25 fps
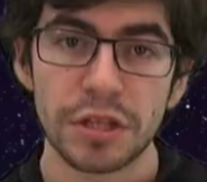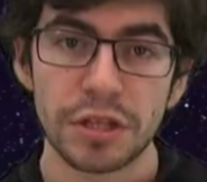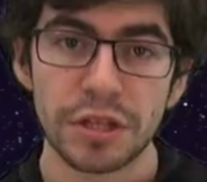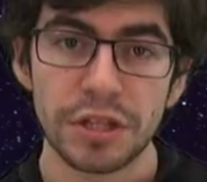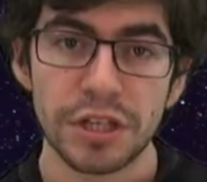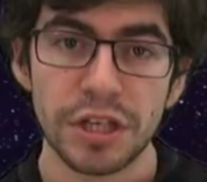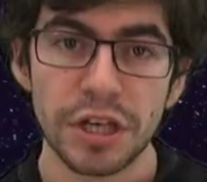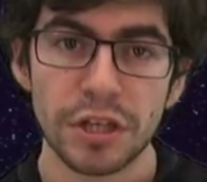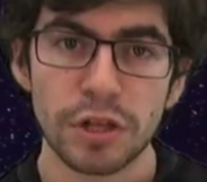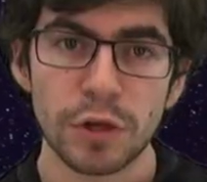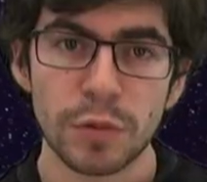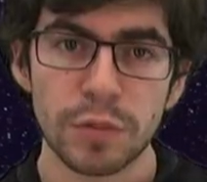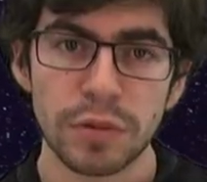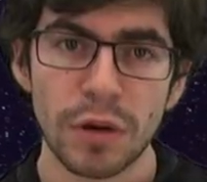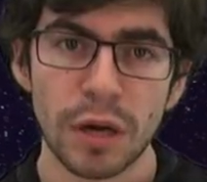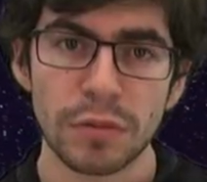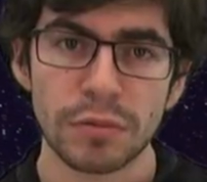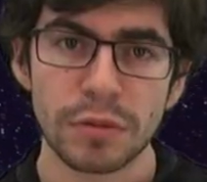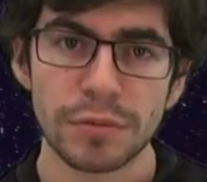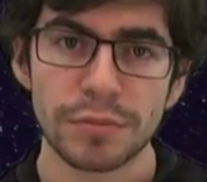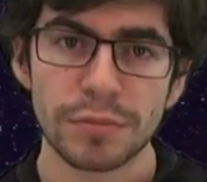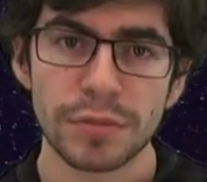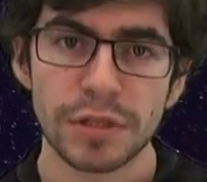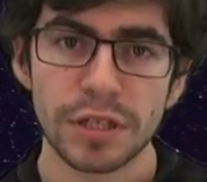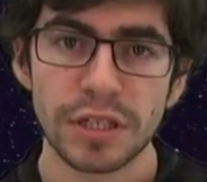The other
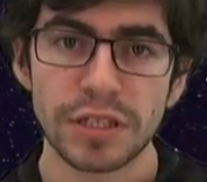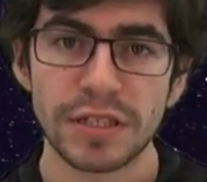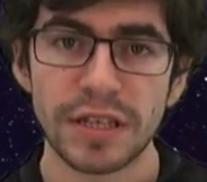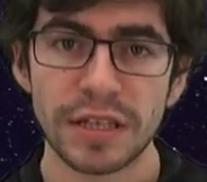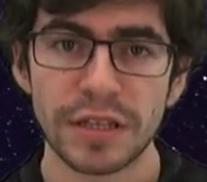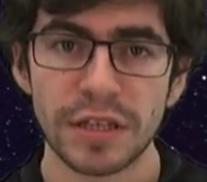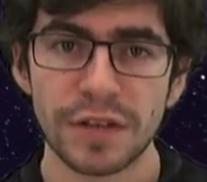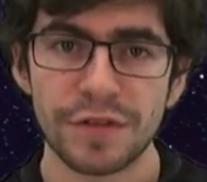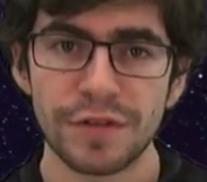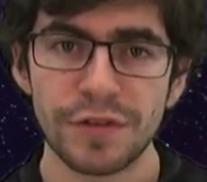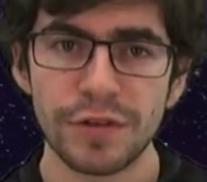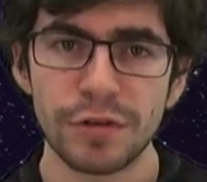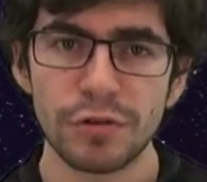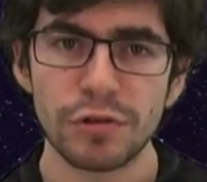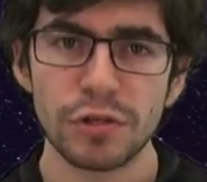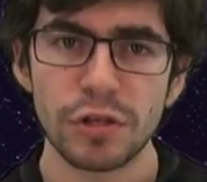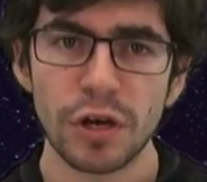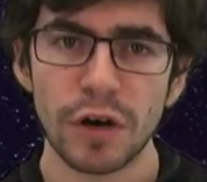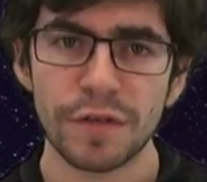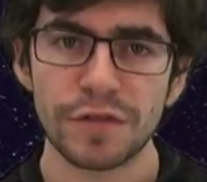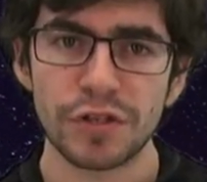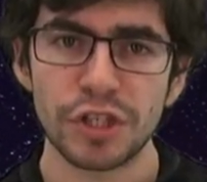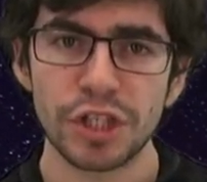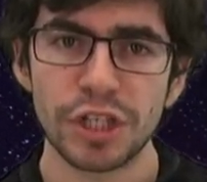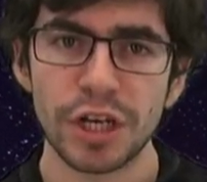problem is that the theory
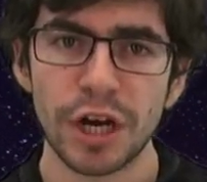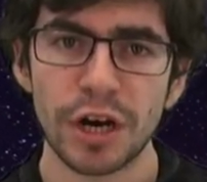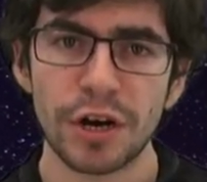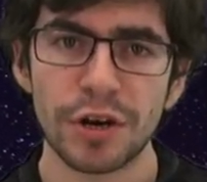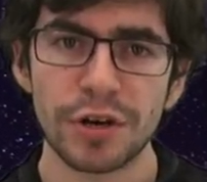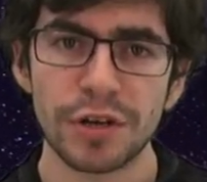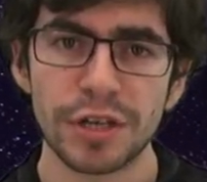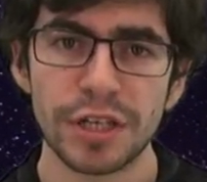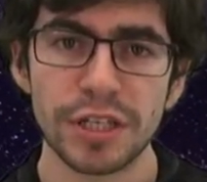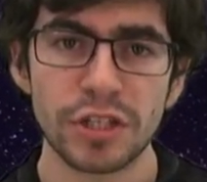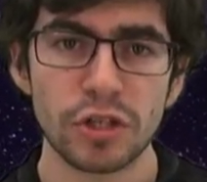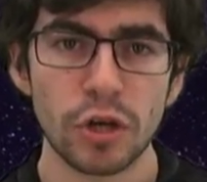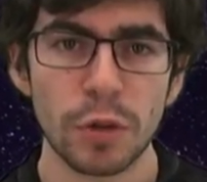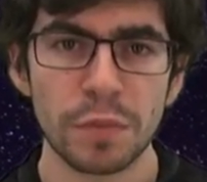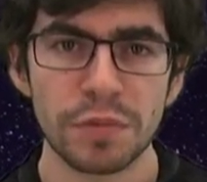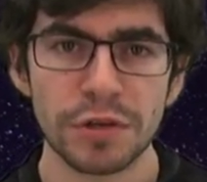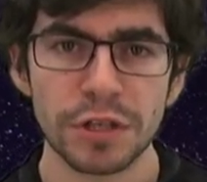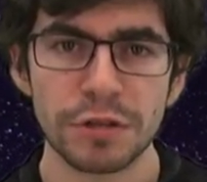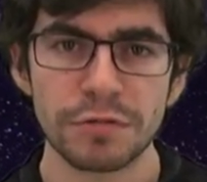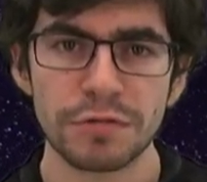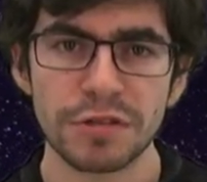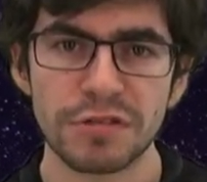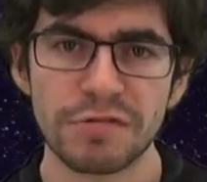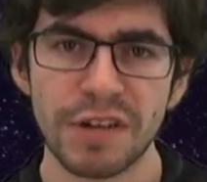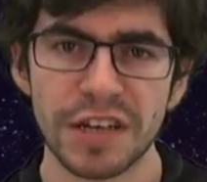of GR is
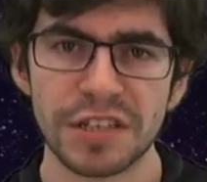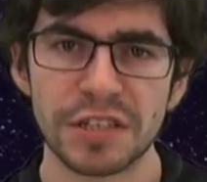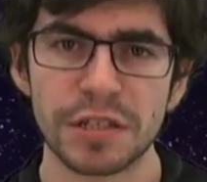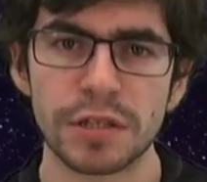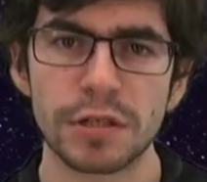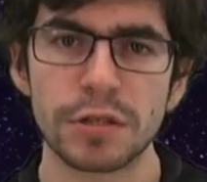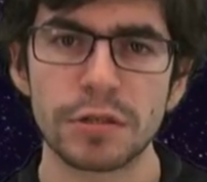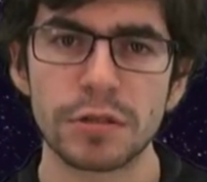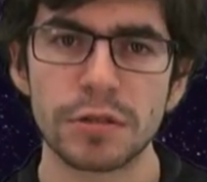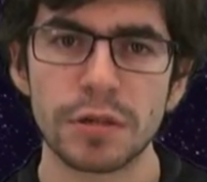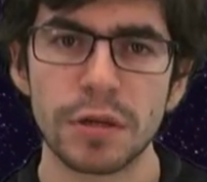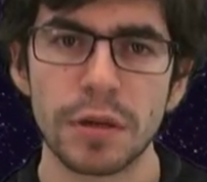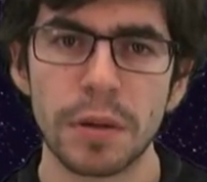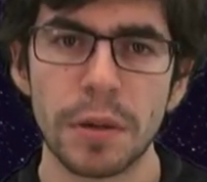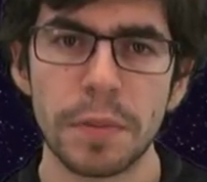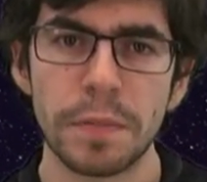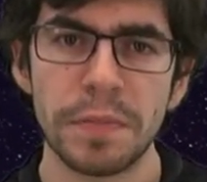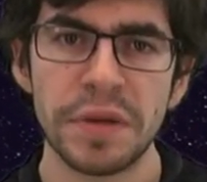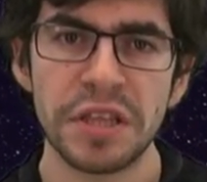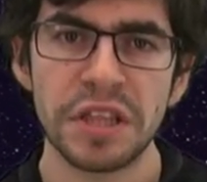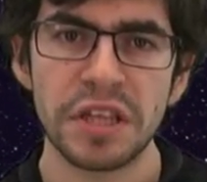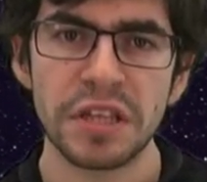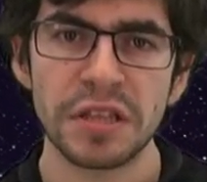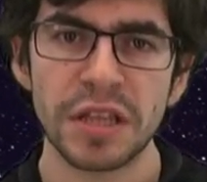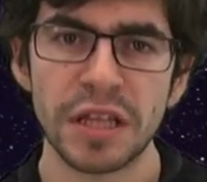completely classical,
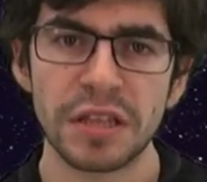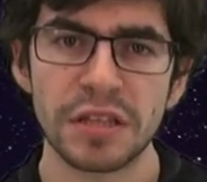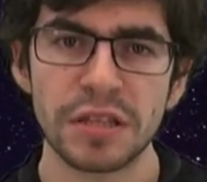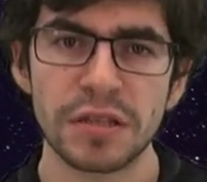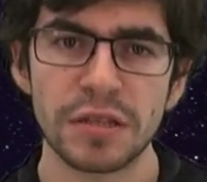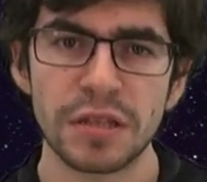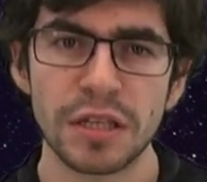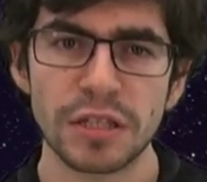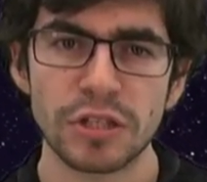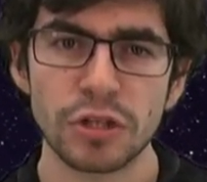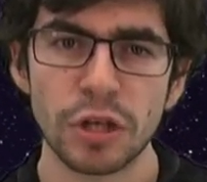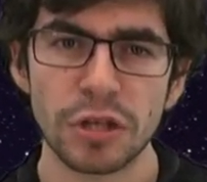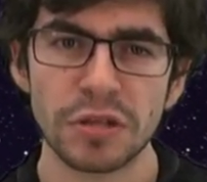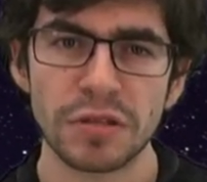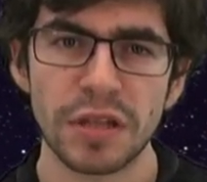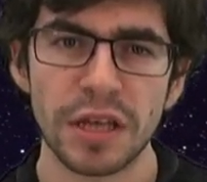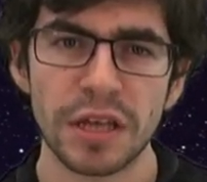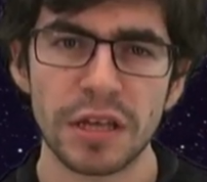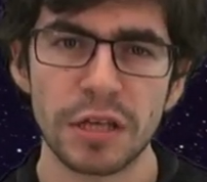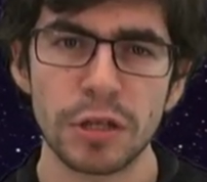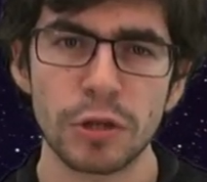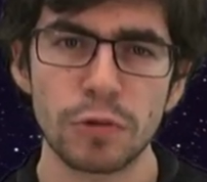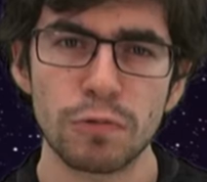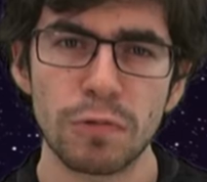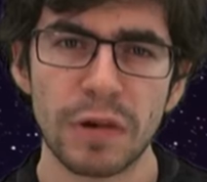meaning that it does not
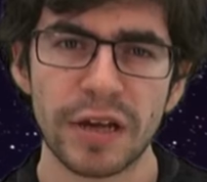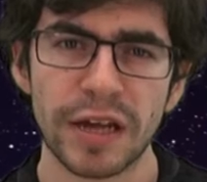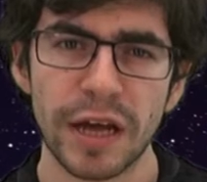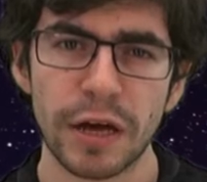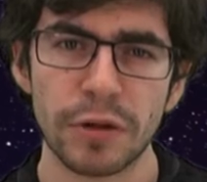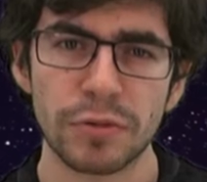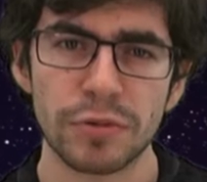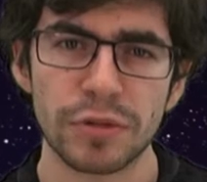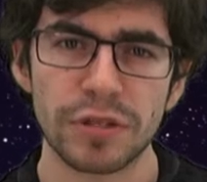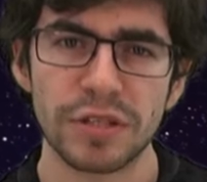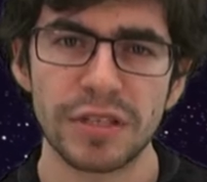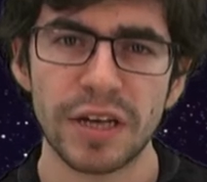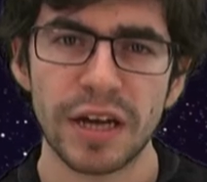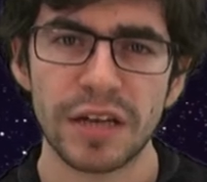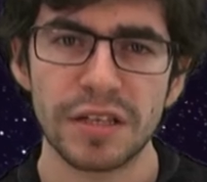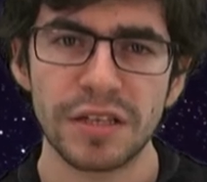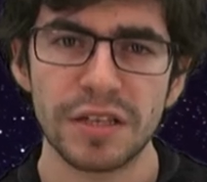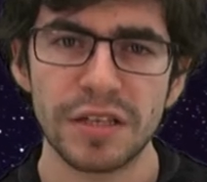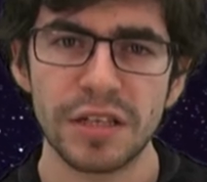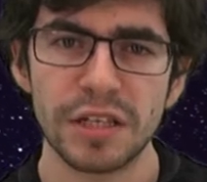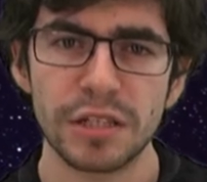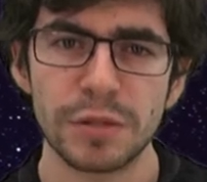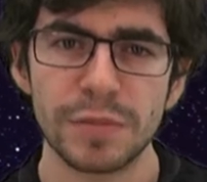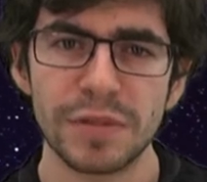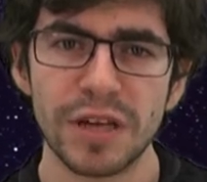take into account the
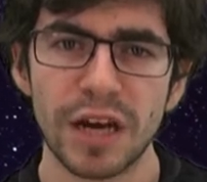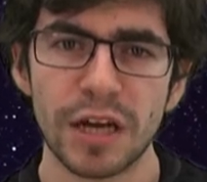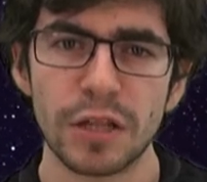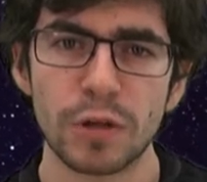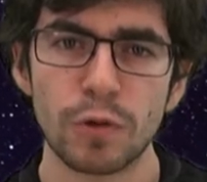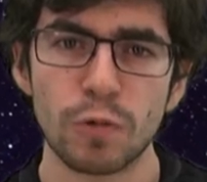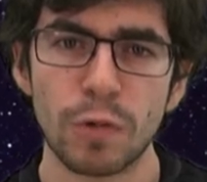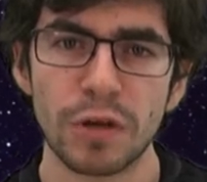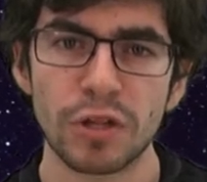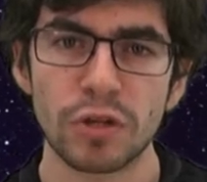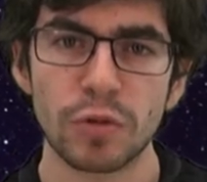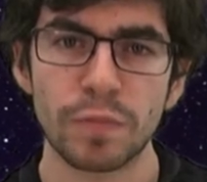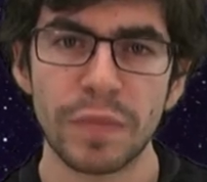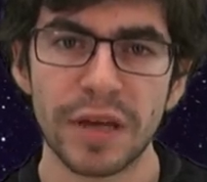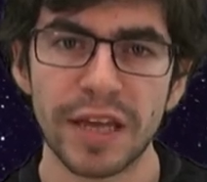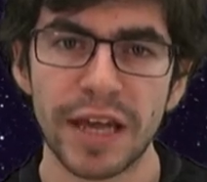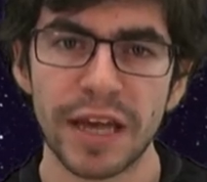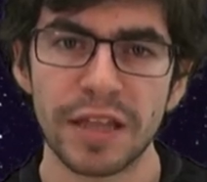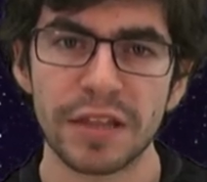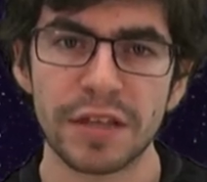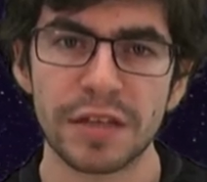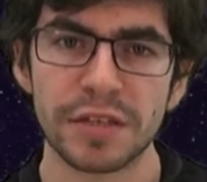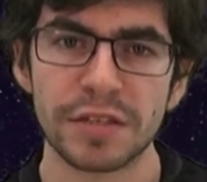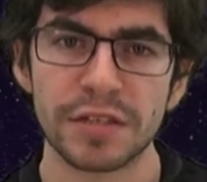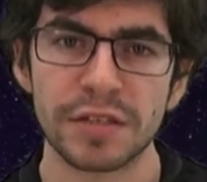ideas behind quantum
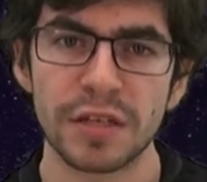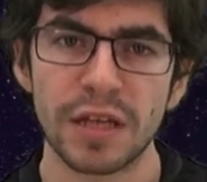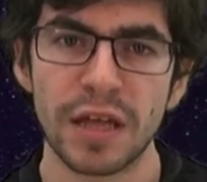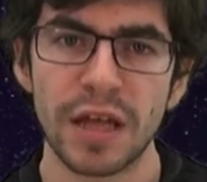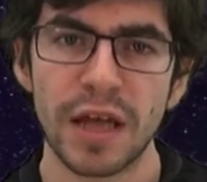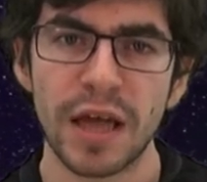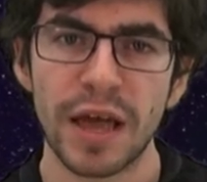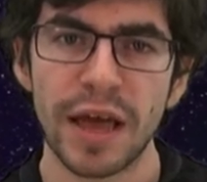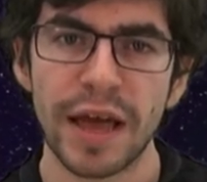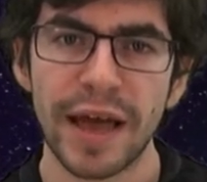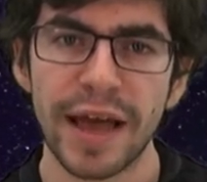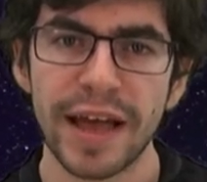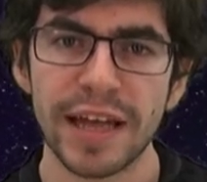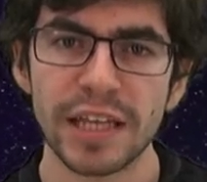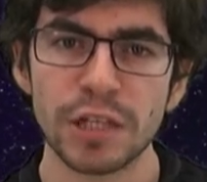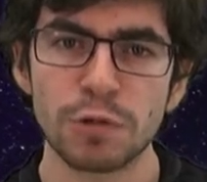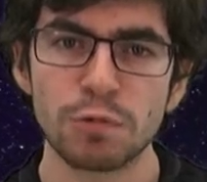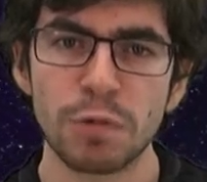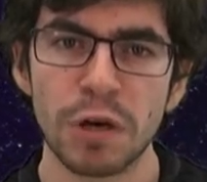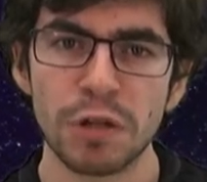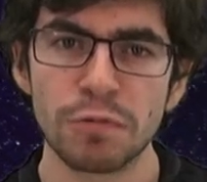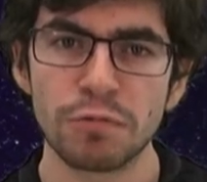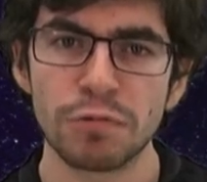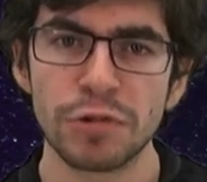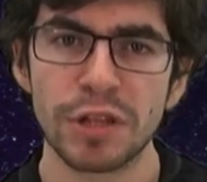mechanics, as
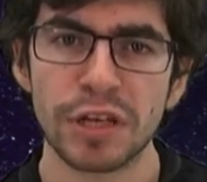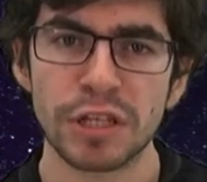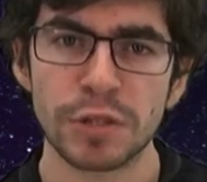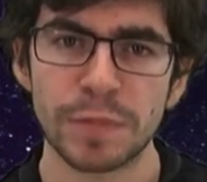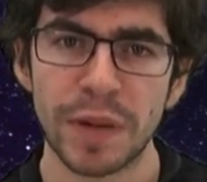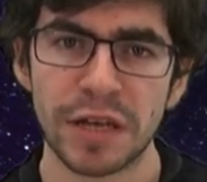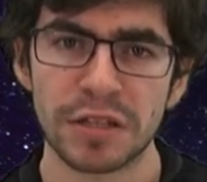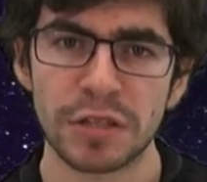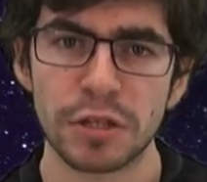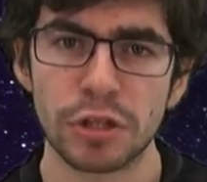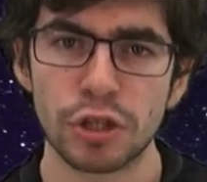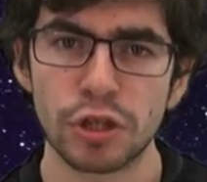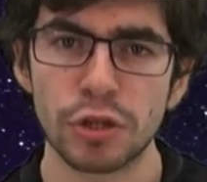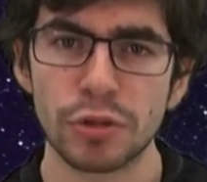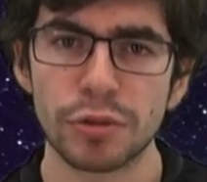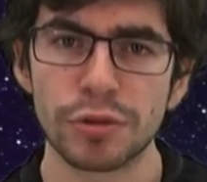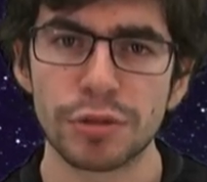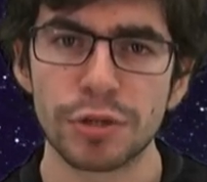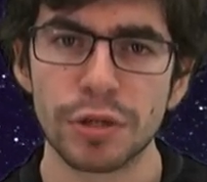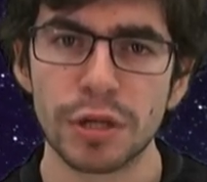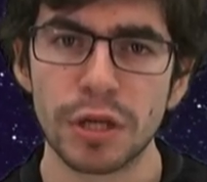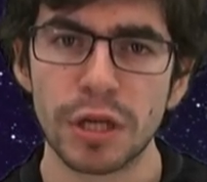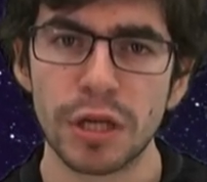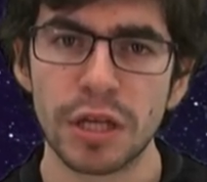one would expect it should,